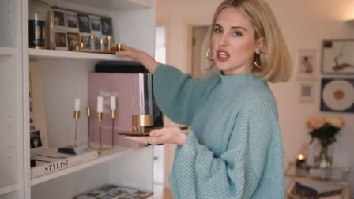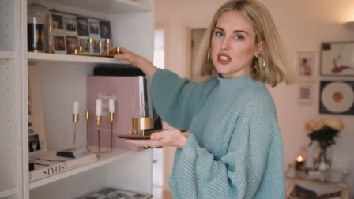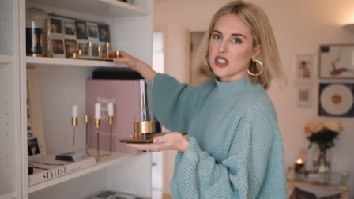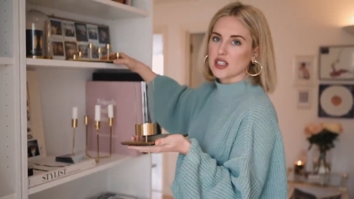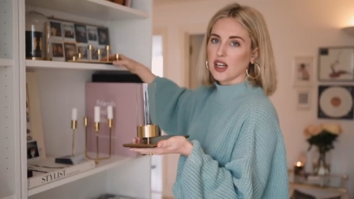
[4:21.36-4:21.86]

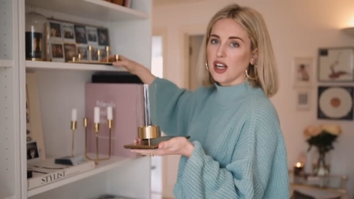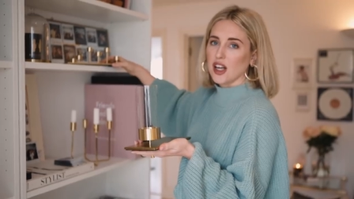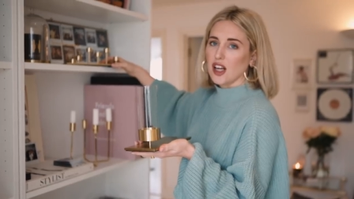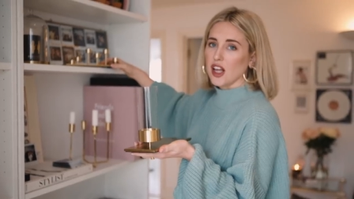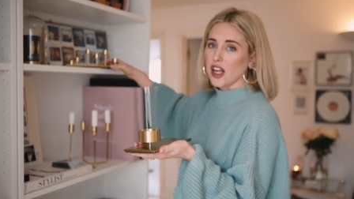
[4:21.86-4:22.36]
just
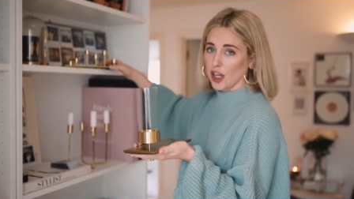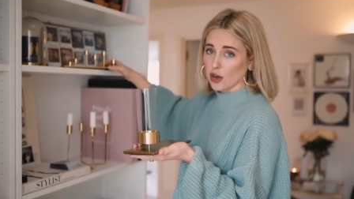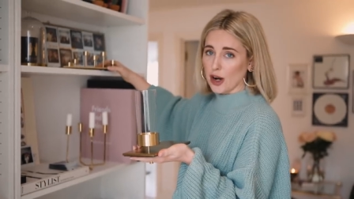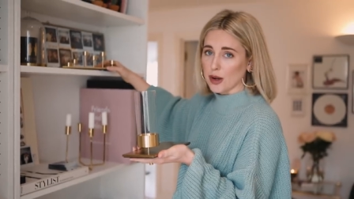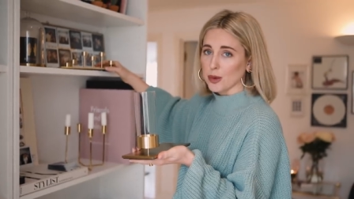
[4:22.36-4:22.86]

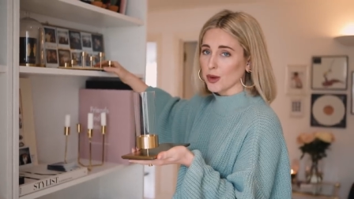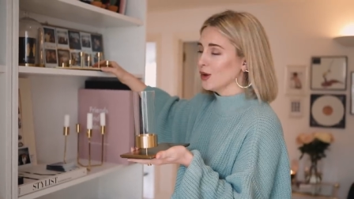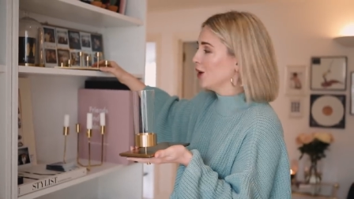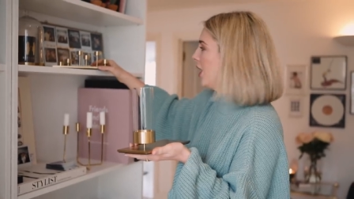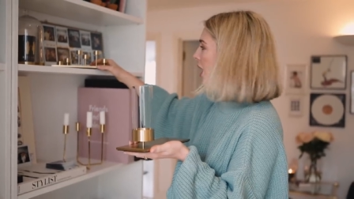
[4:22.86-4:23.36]

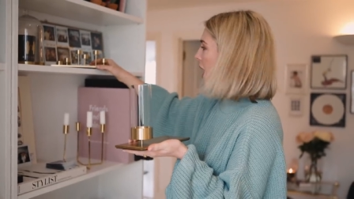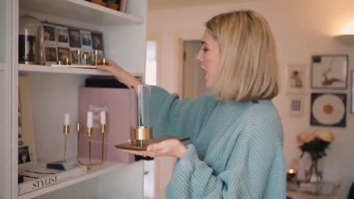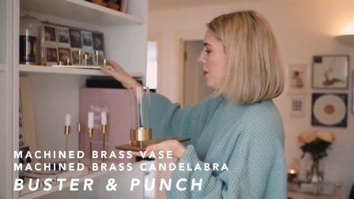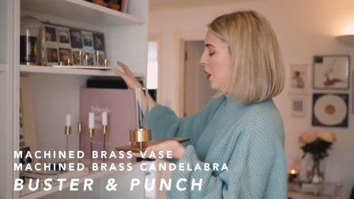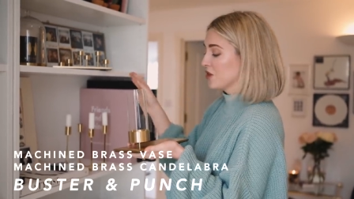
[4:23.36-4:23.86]
incredible.
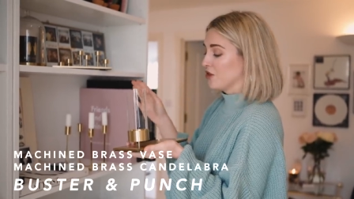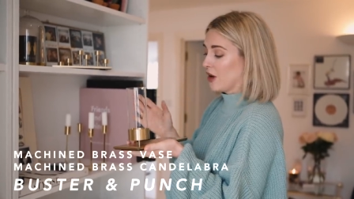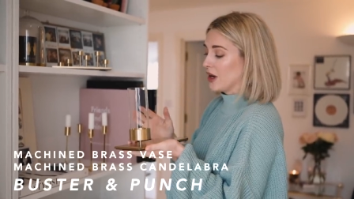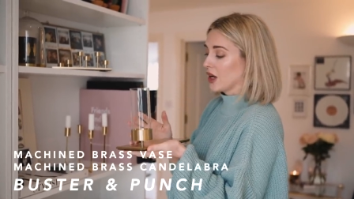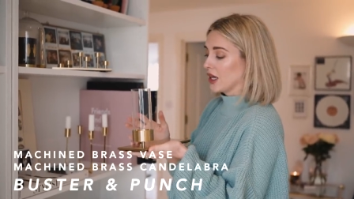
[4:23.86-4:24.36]
I was
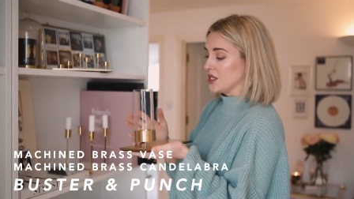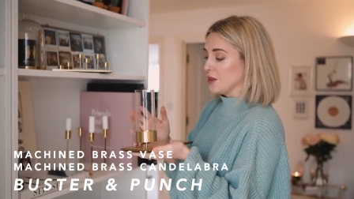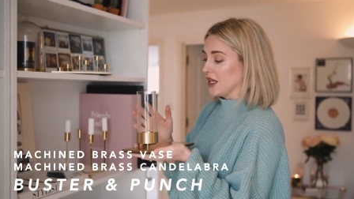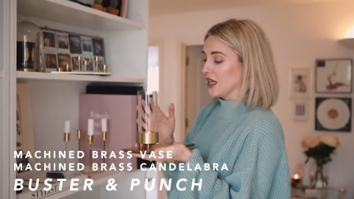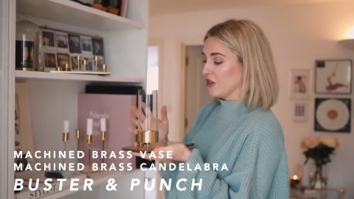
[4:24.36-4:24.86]
very lucky to
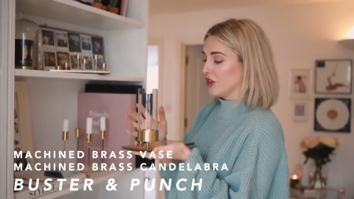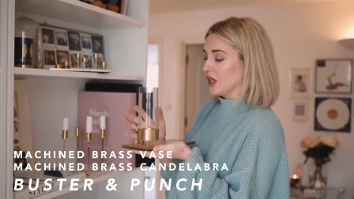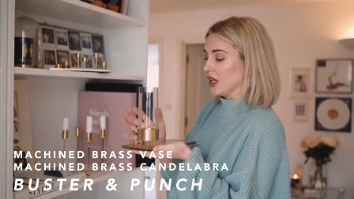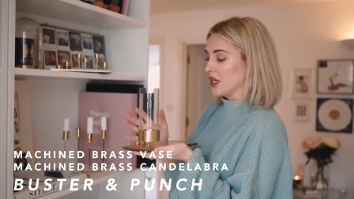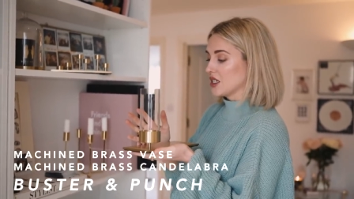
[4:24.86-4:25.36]
be given
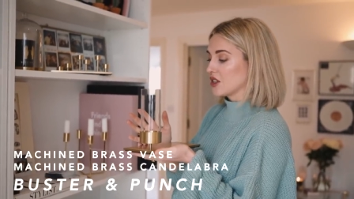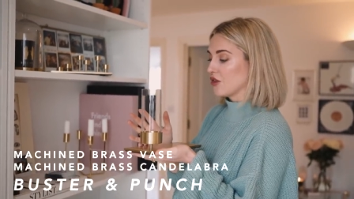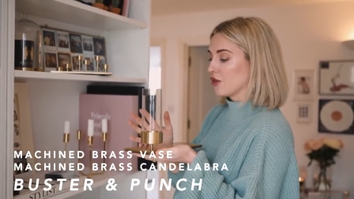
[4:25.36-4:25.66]
these